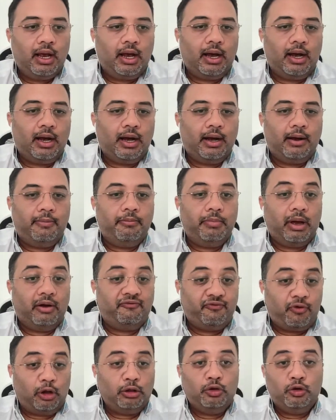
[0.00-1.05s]
um, uh,
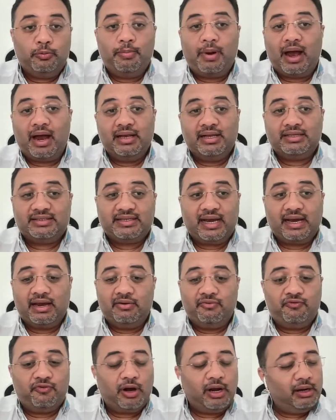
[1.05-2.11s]
followed by the
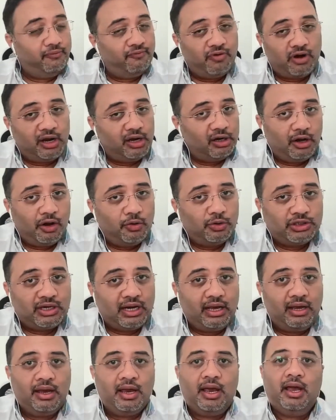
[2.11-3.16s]
second very very
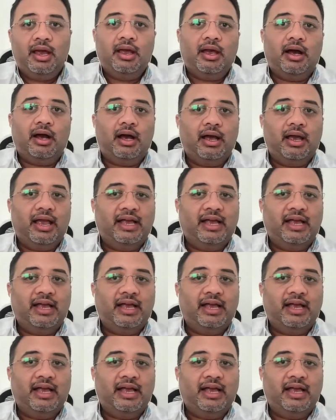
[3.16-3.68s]
closely uh,